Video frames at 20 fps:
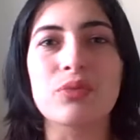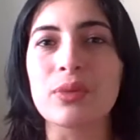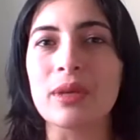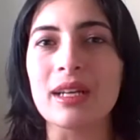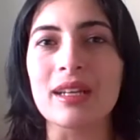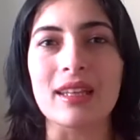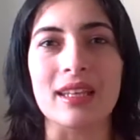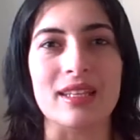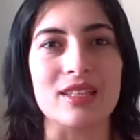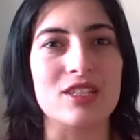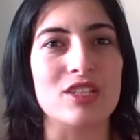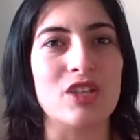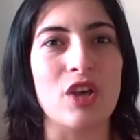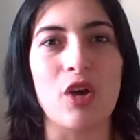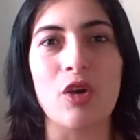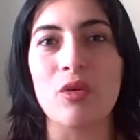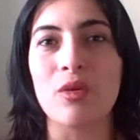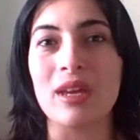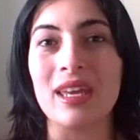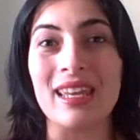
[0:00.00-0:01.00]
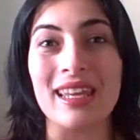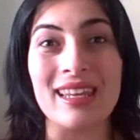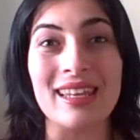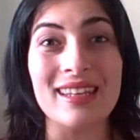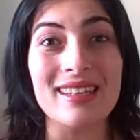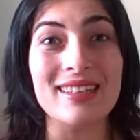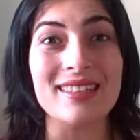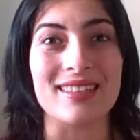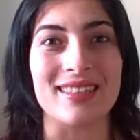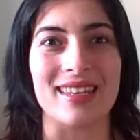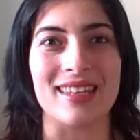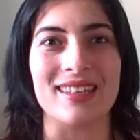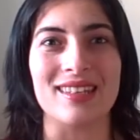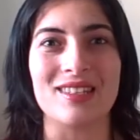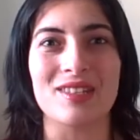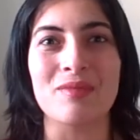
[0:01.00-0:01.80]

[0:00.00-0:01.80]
really so easy